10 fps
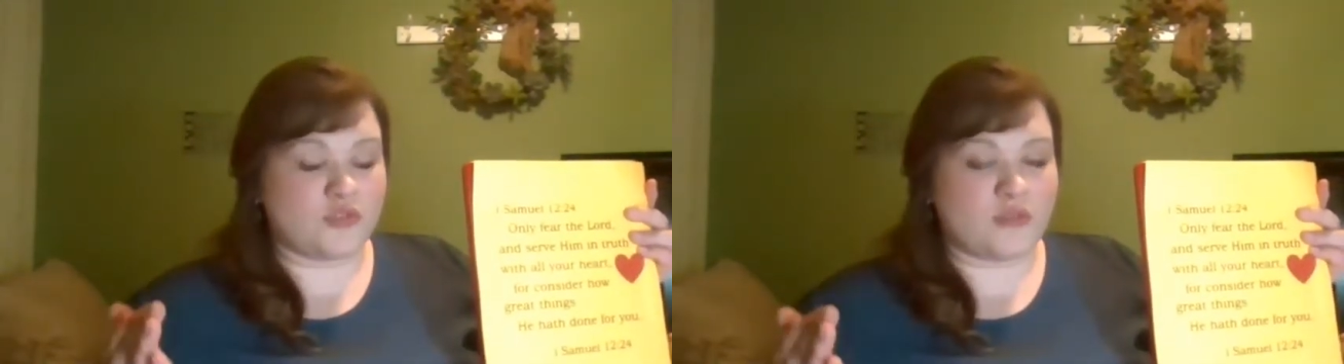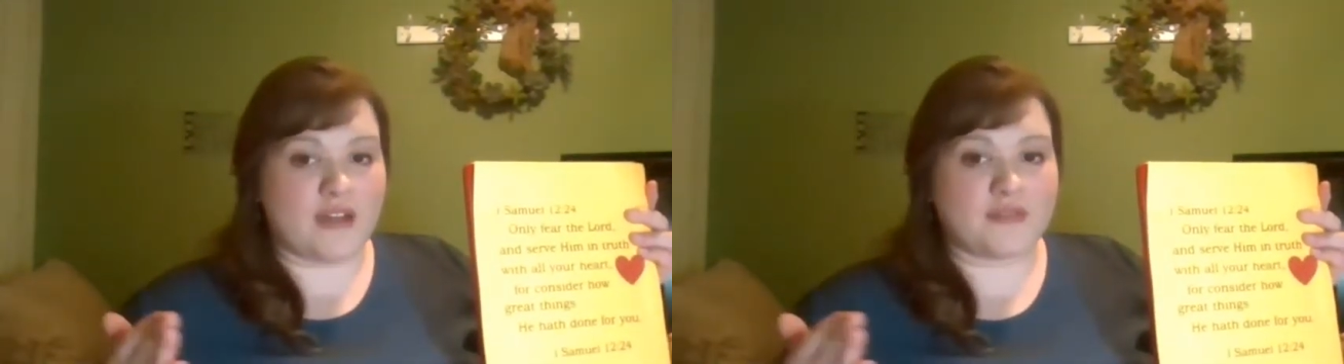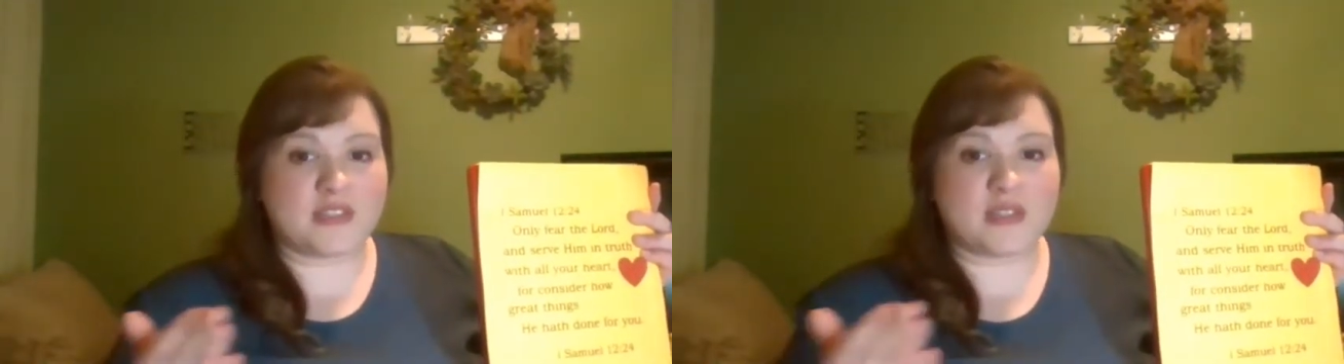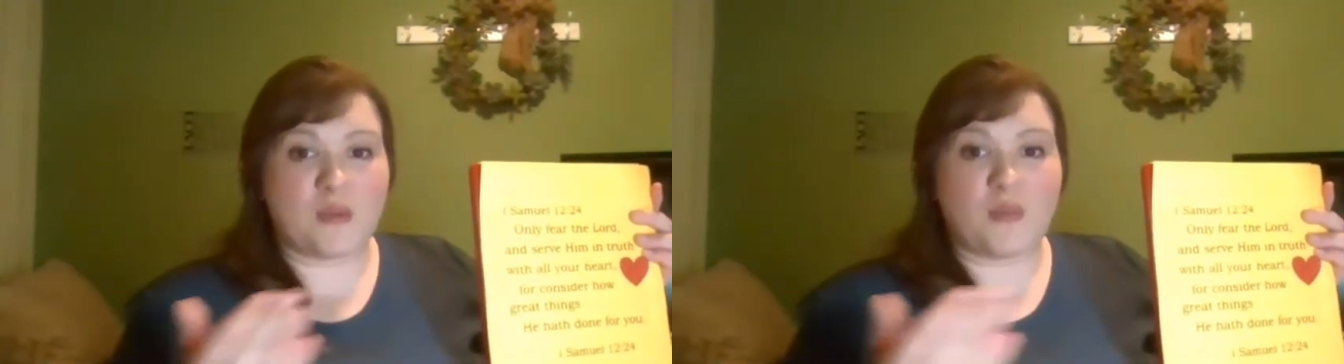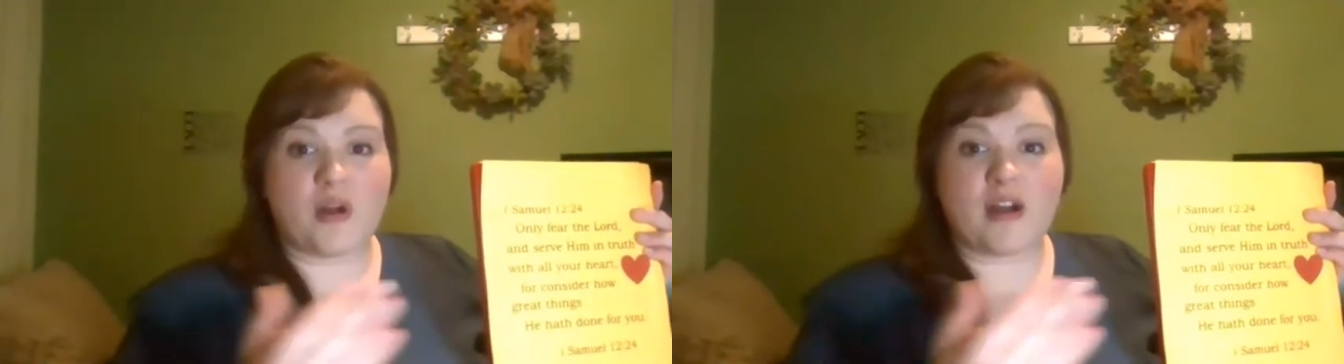drive
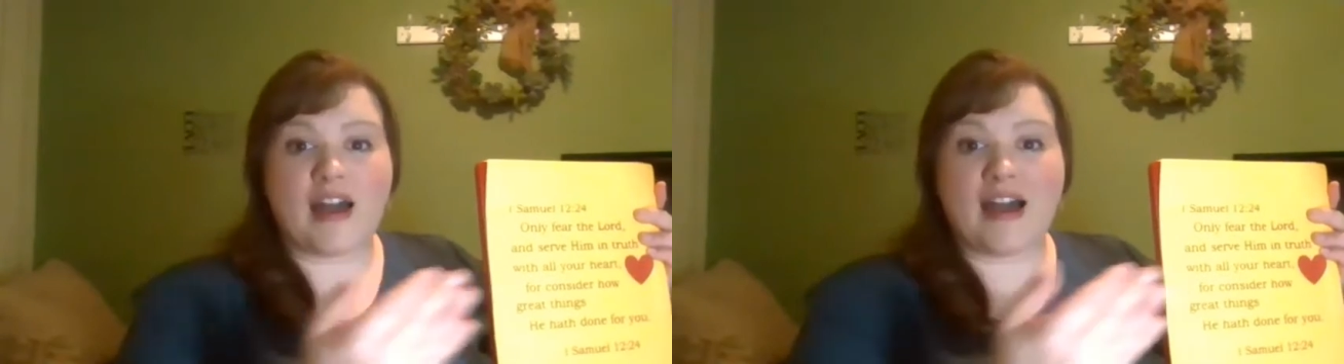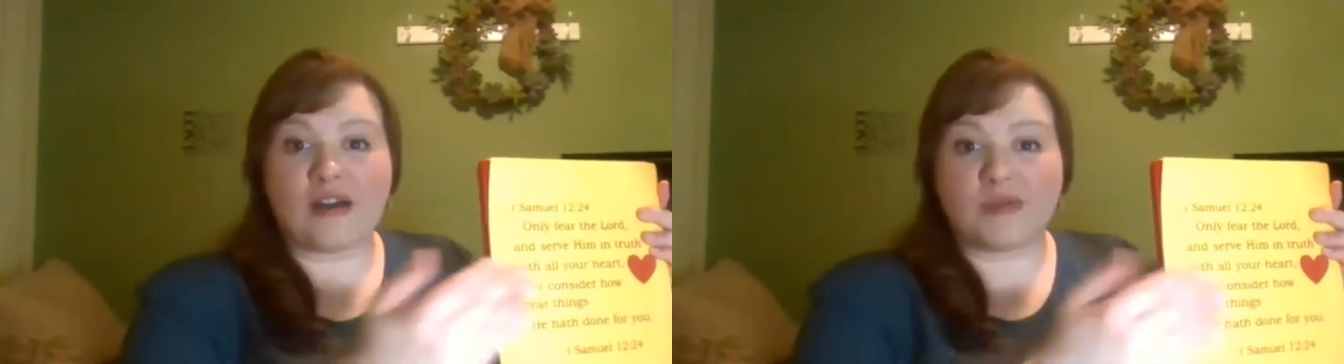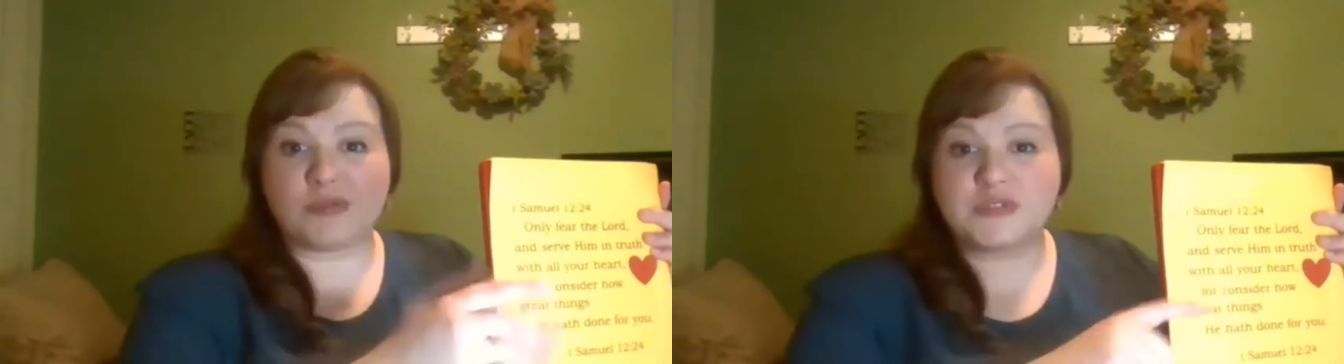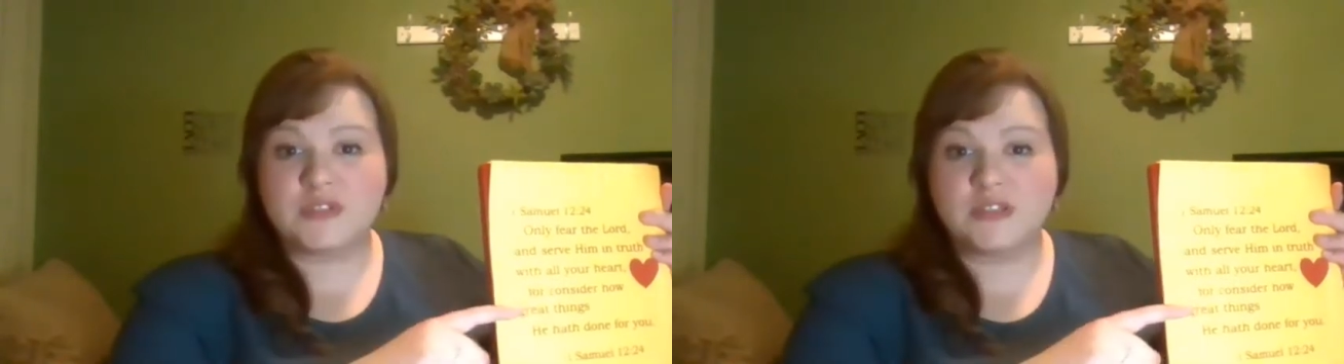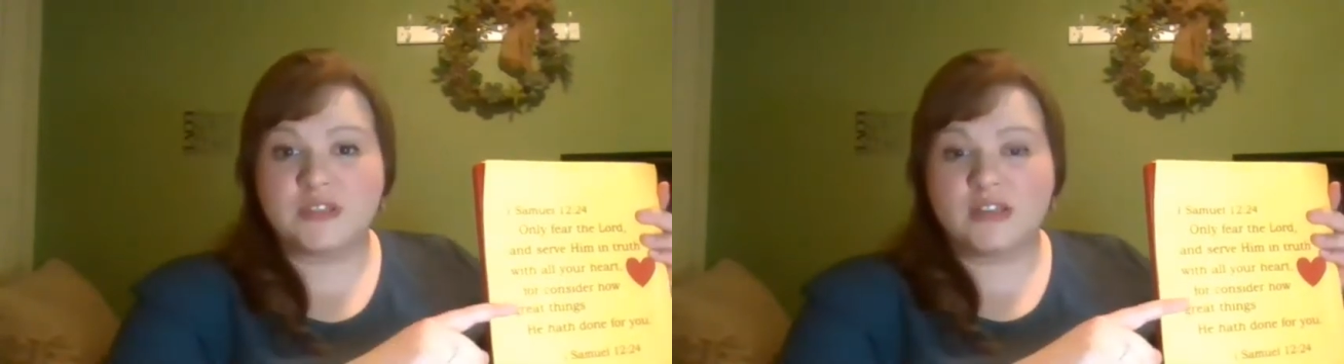somewhere
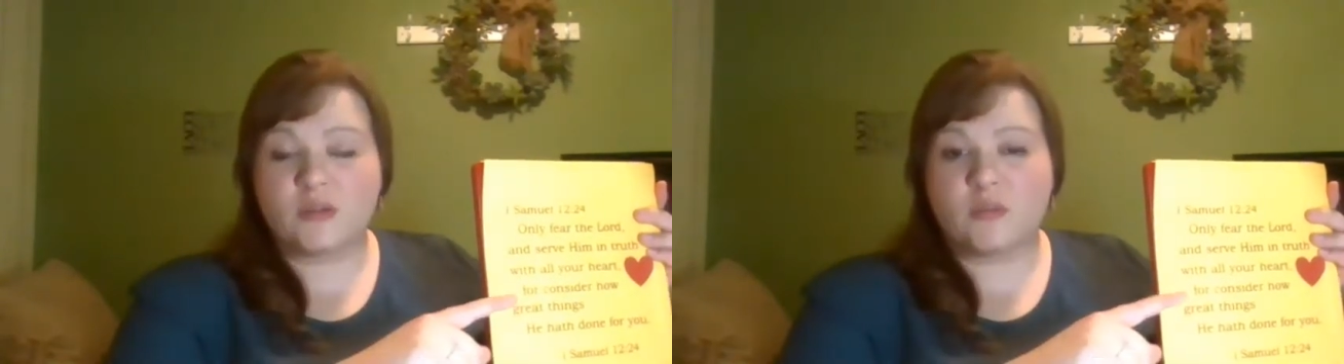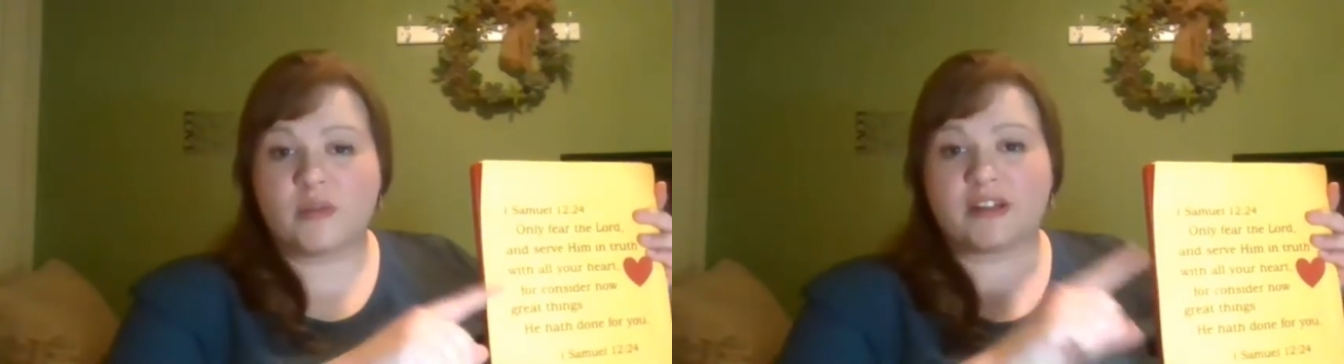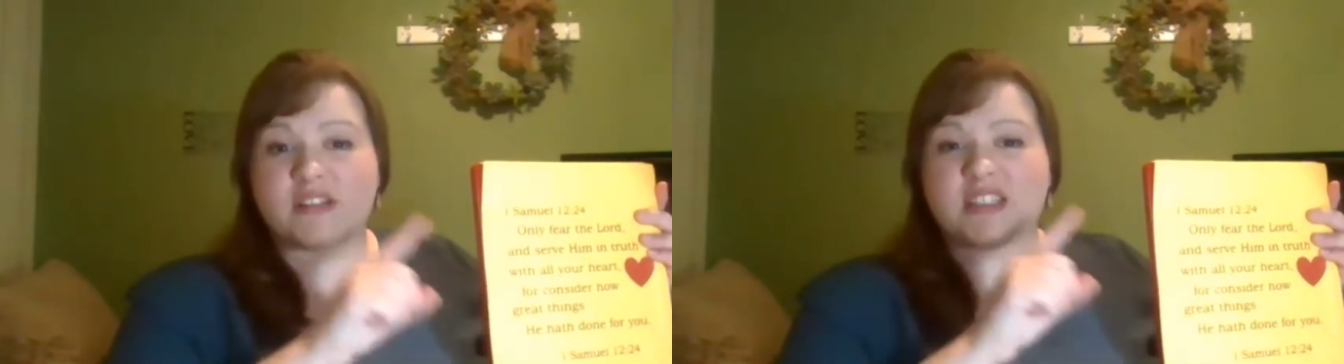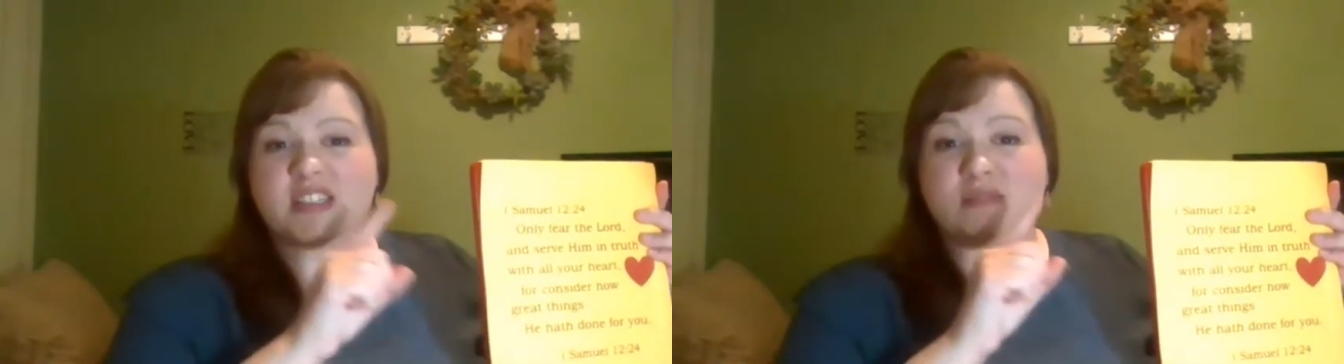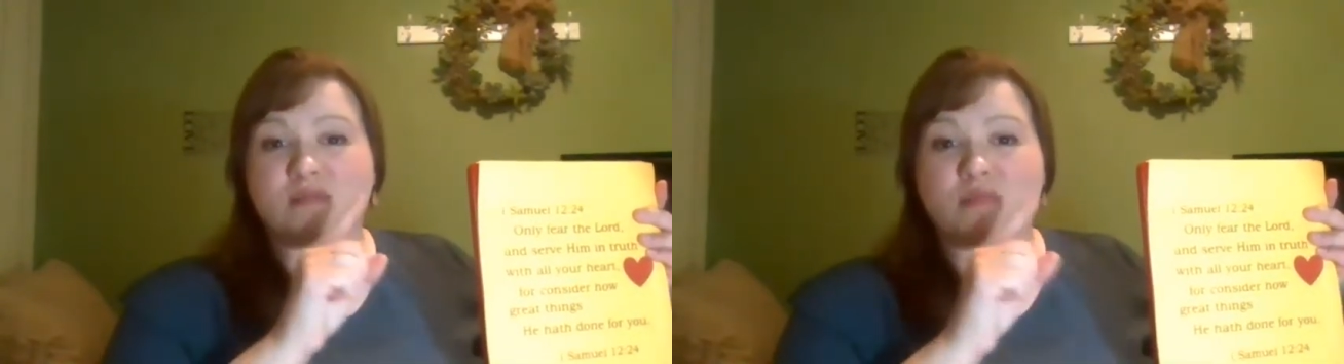else where it
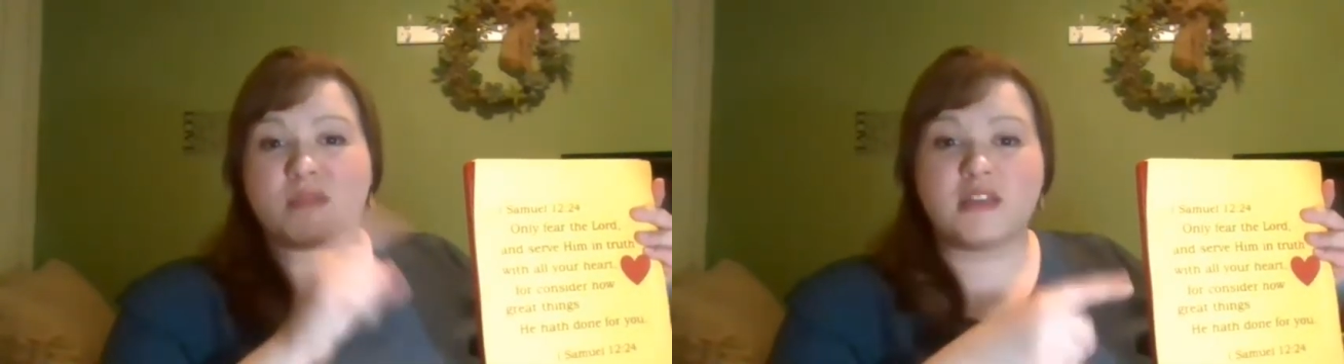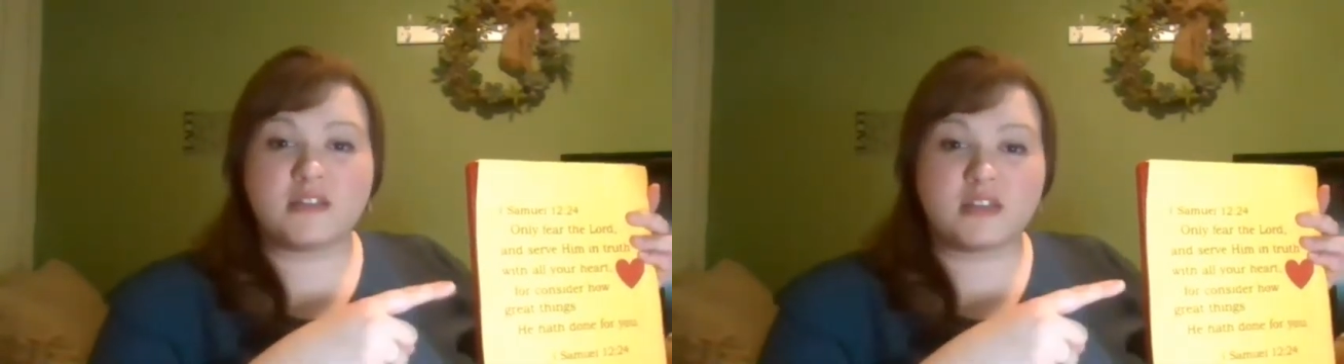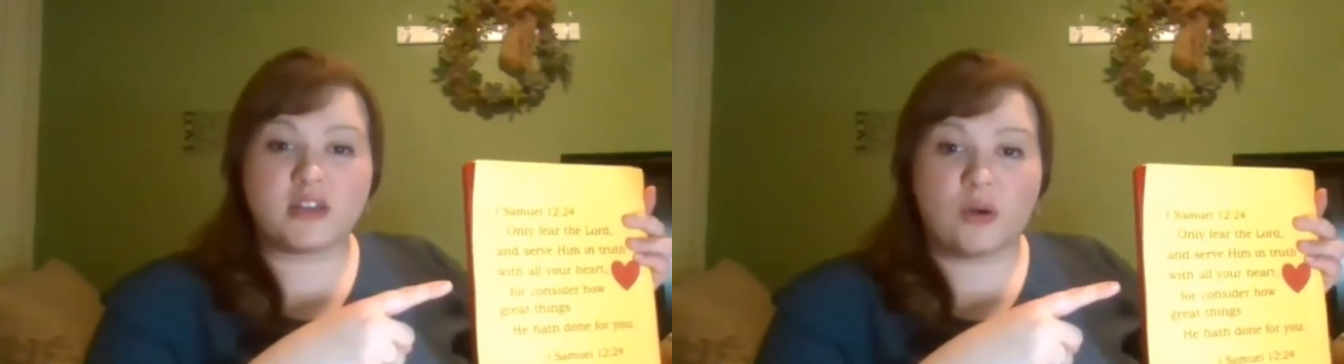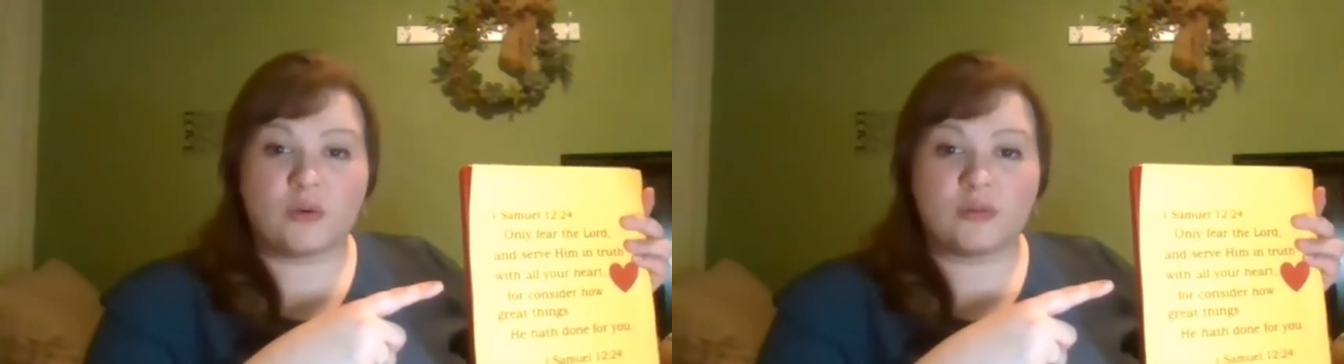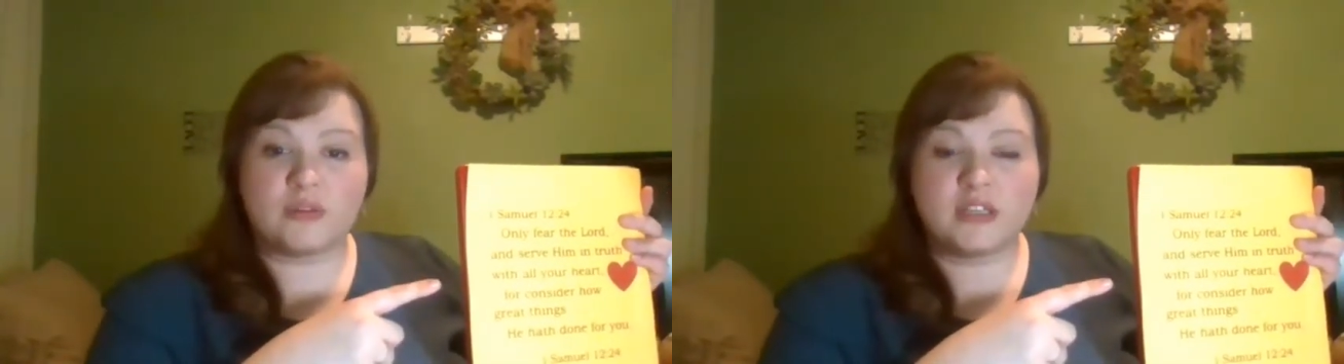didn't mean to
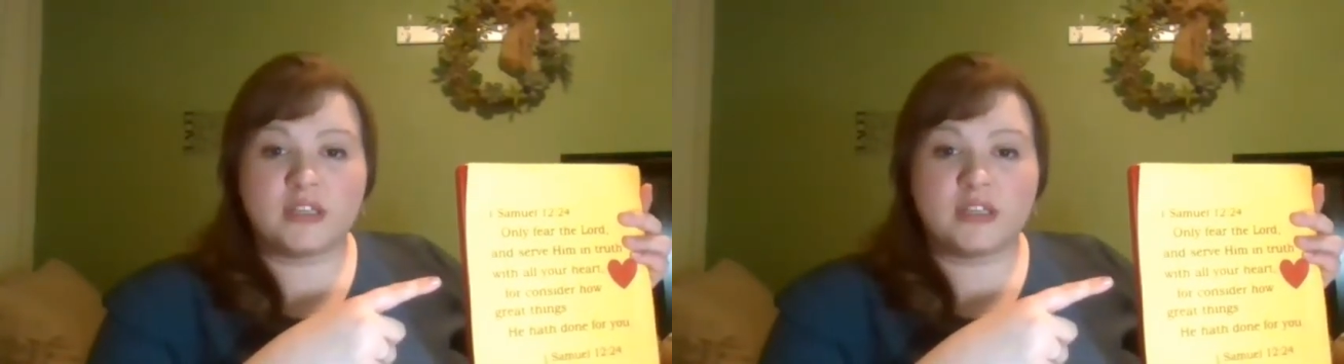go.